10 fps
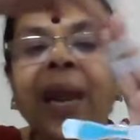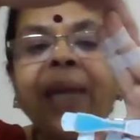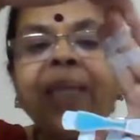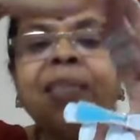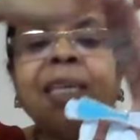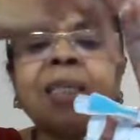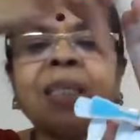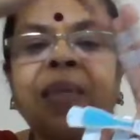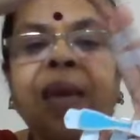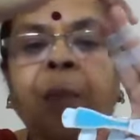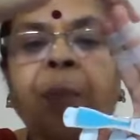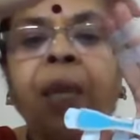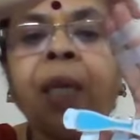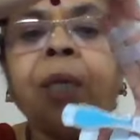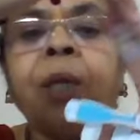and this
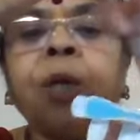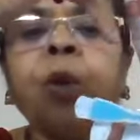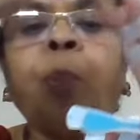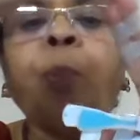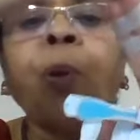taping you